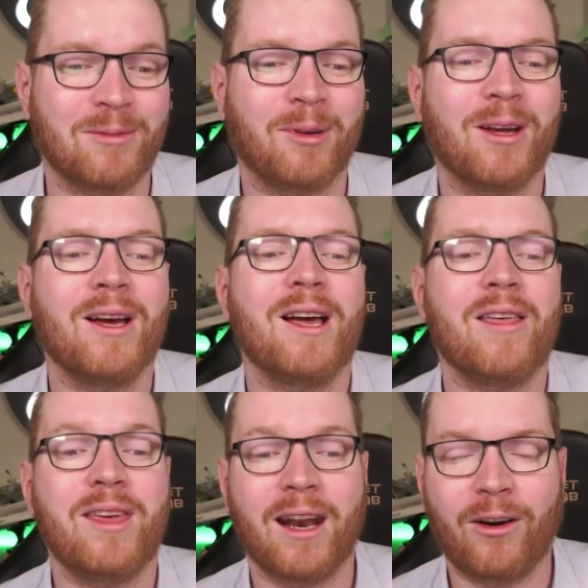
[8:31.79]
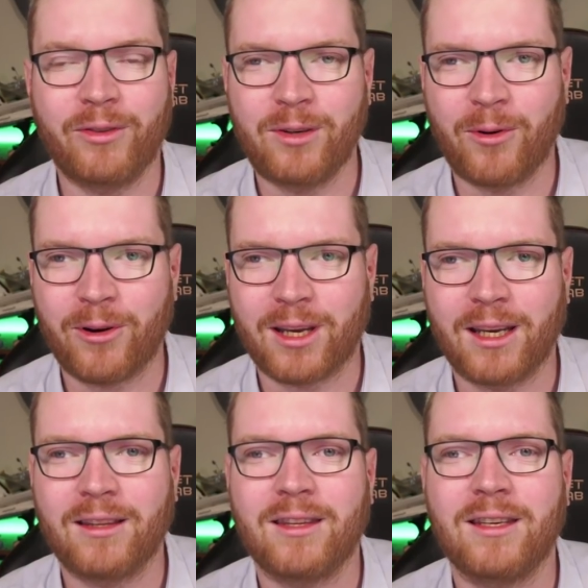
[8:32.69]
But they're now
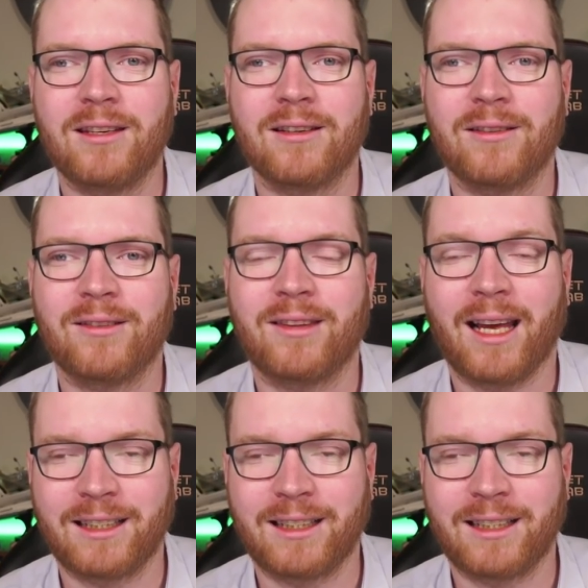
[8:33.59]
reworking that